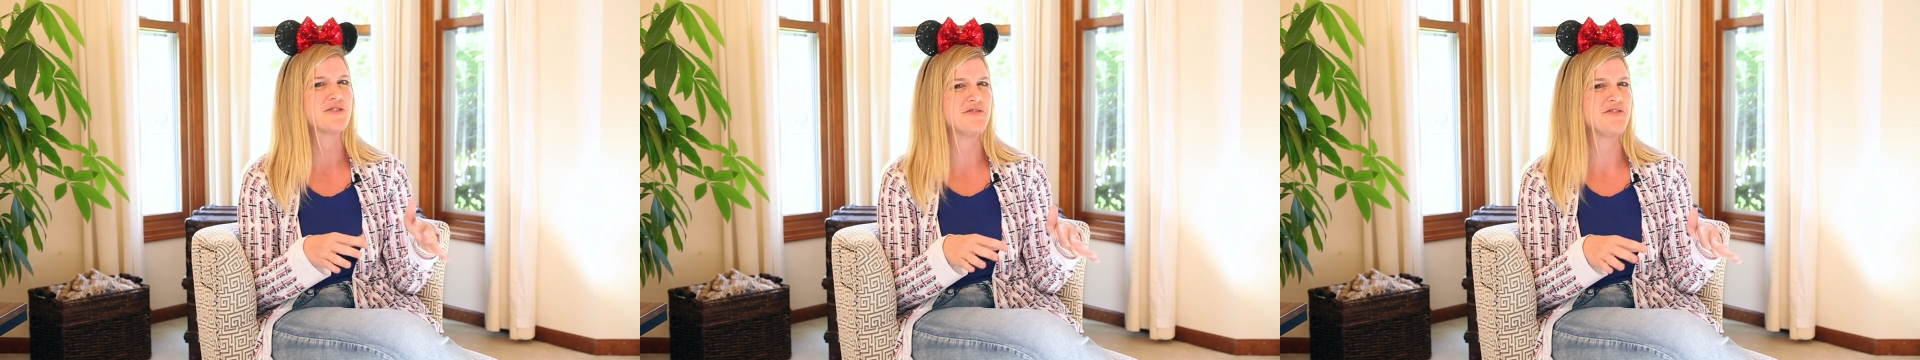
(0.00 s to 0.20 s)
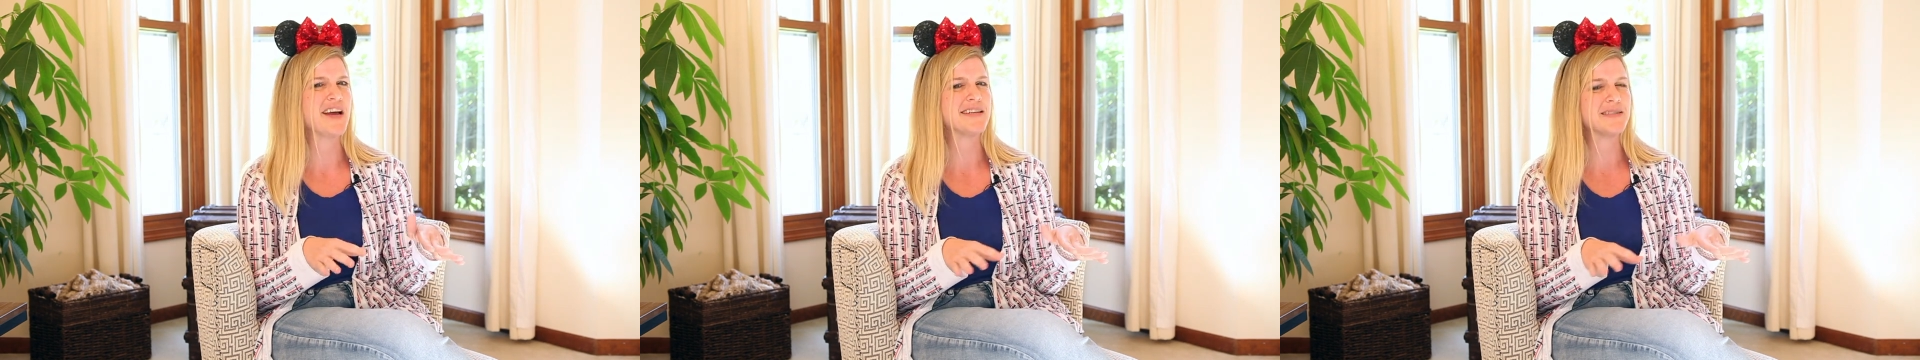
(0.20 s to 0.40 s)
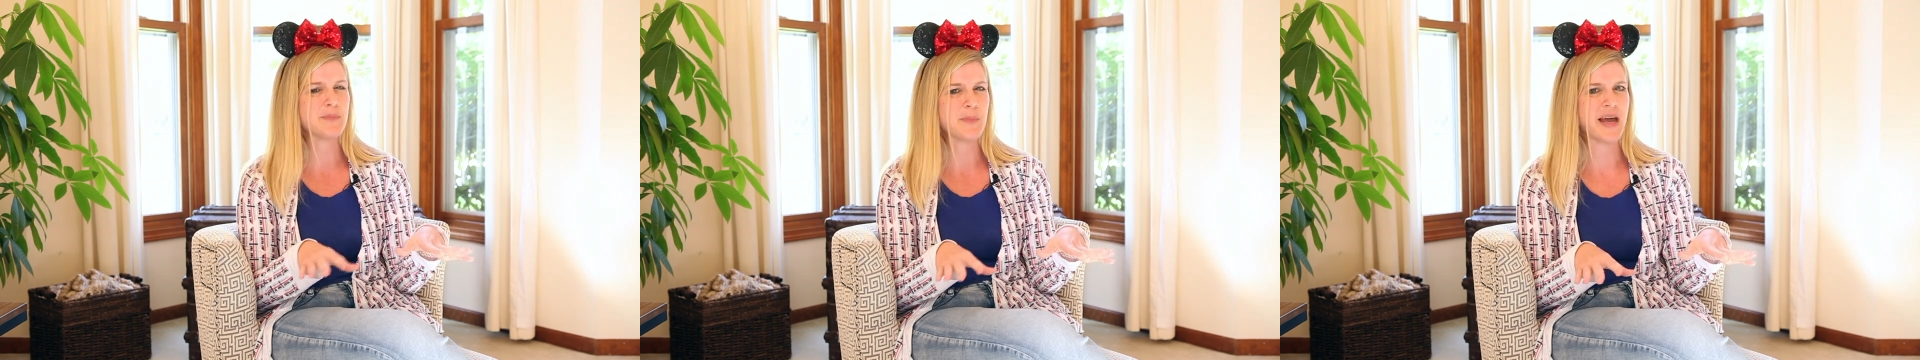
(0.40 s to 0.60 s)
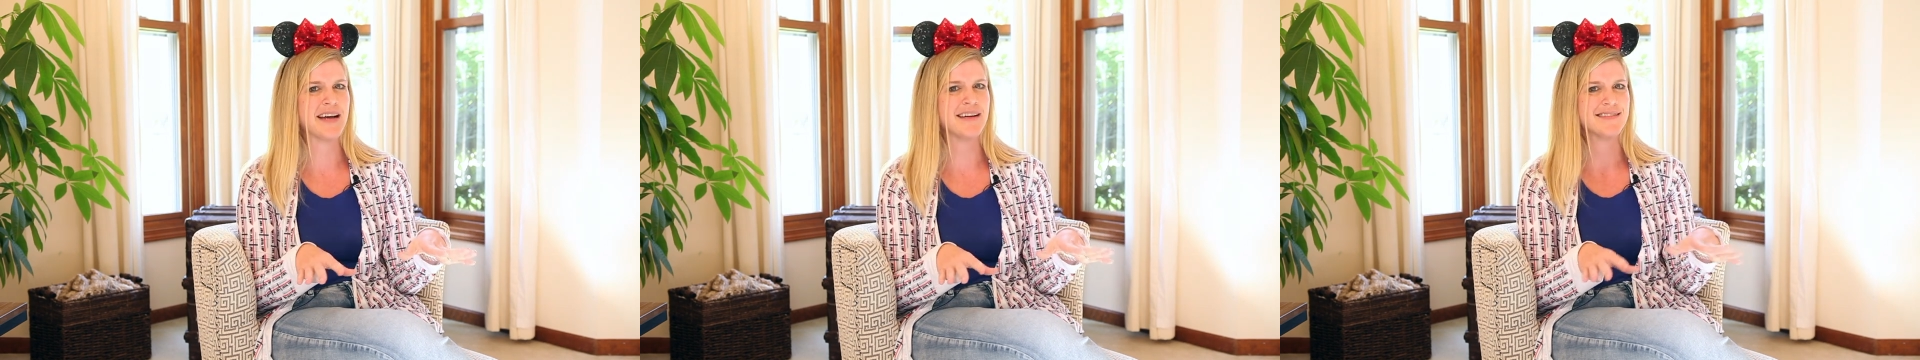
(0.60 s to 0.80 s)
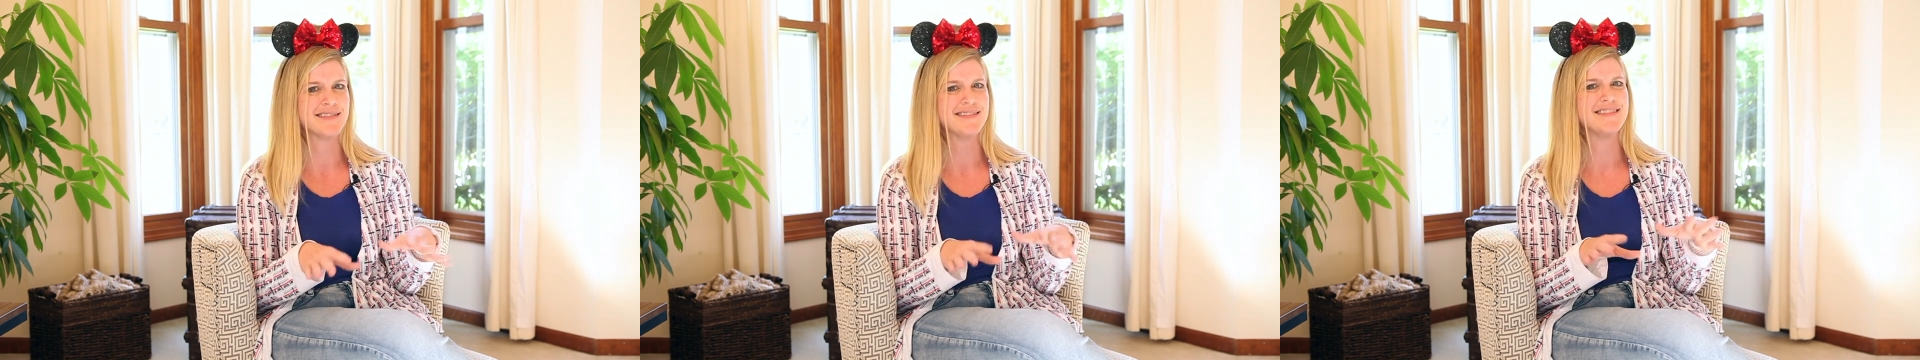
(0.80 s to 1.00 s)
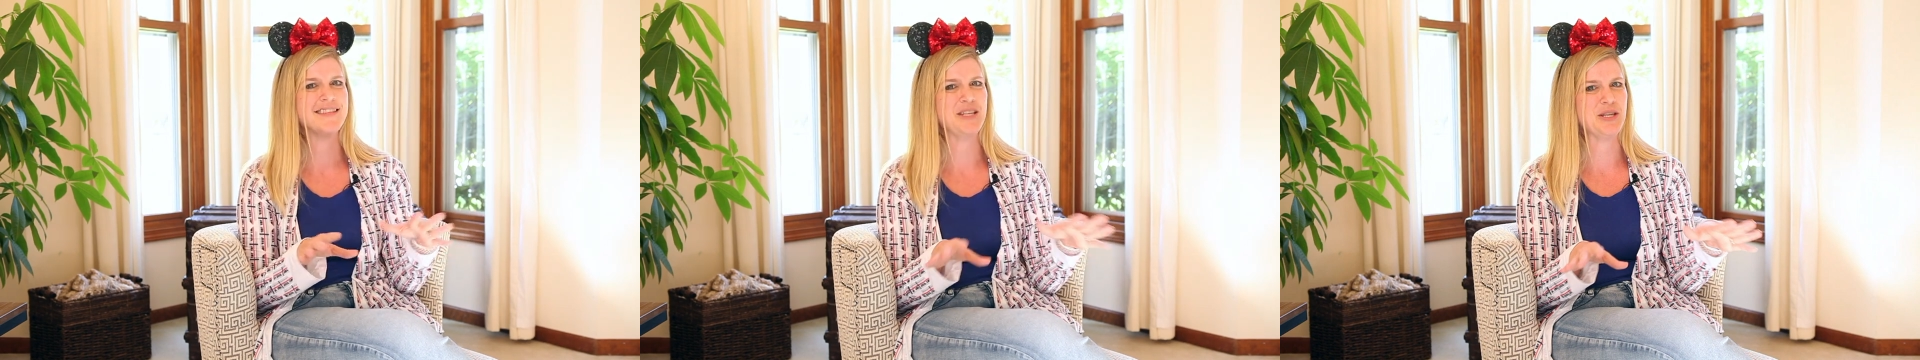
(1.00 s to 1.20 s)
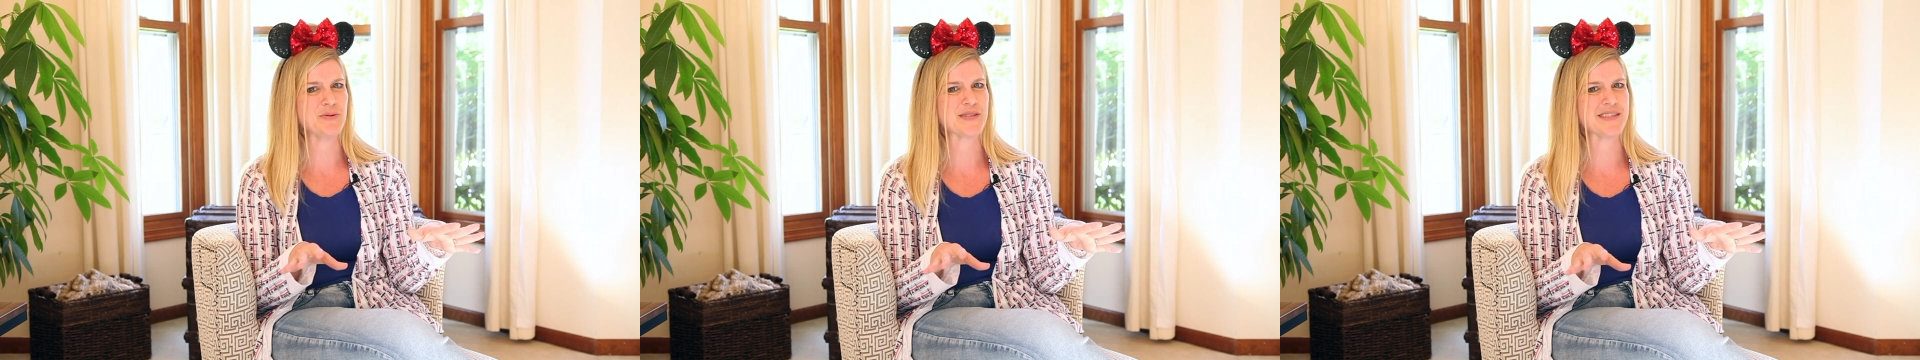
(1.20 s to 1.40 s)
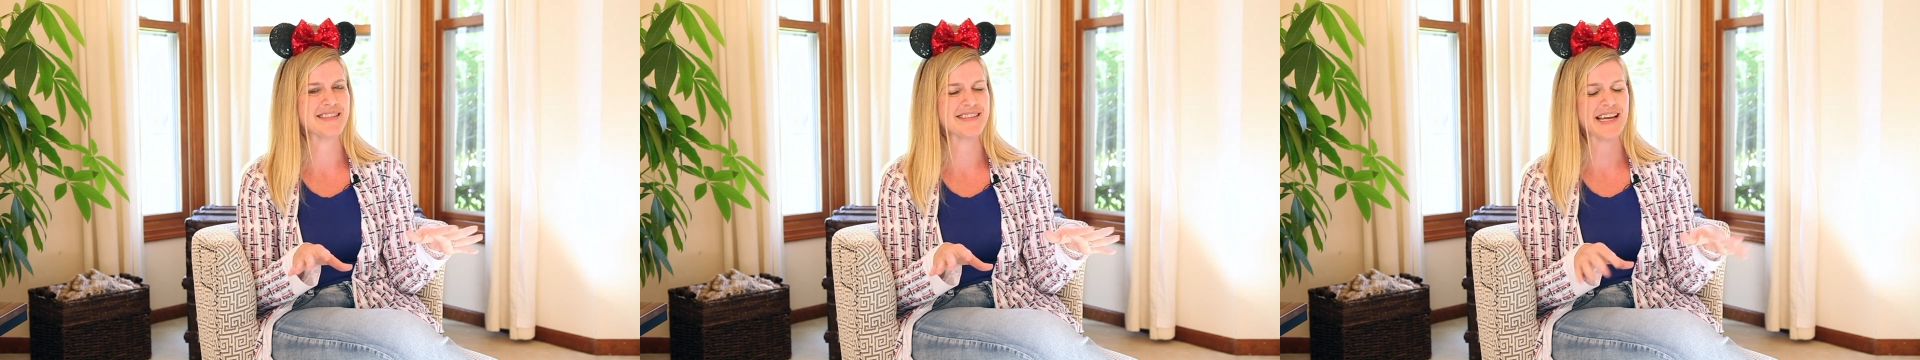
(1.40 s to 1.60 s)
fastpass
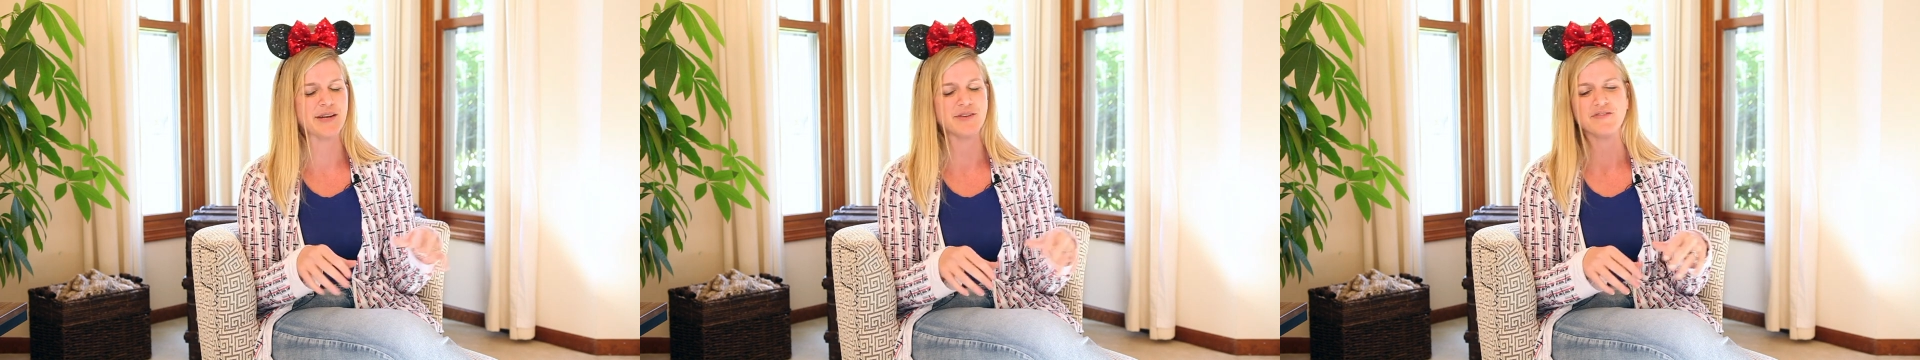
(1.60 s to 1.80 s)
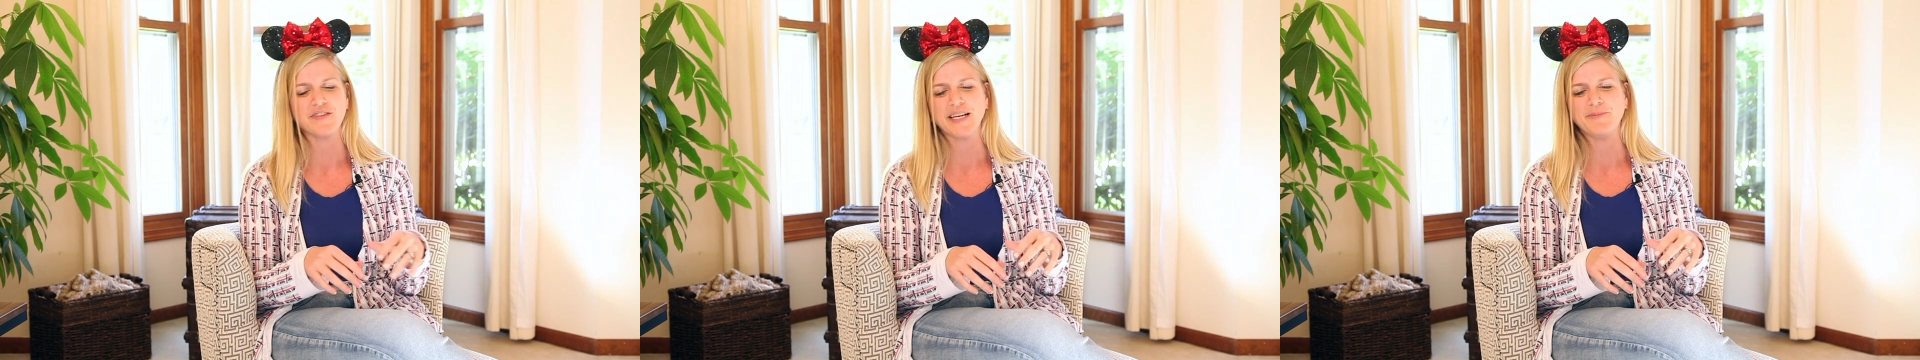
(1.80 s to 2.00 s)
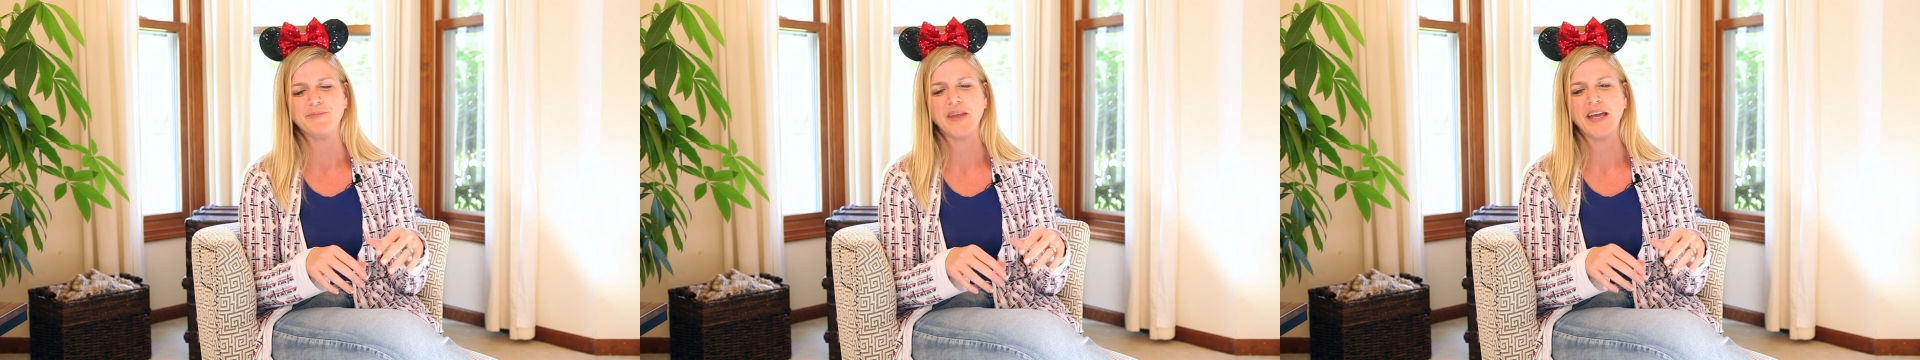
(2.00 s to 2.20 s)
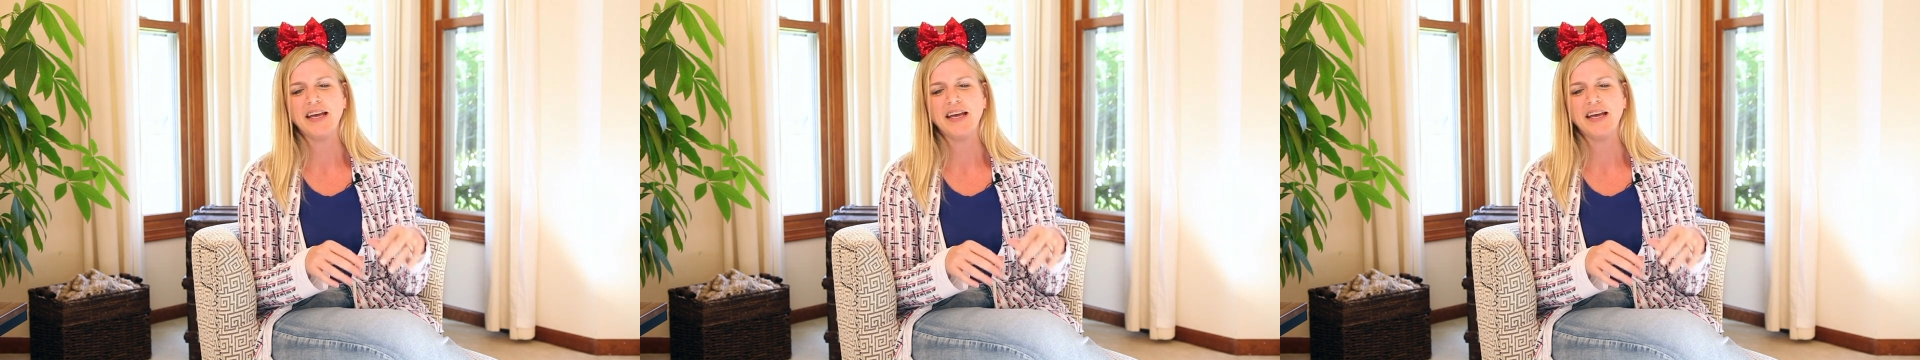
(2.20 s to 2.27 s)
uses out of it.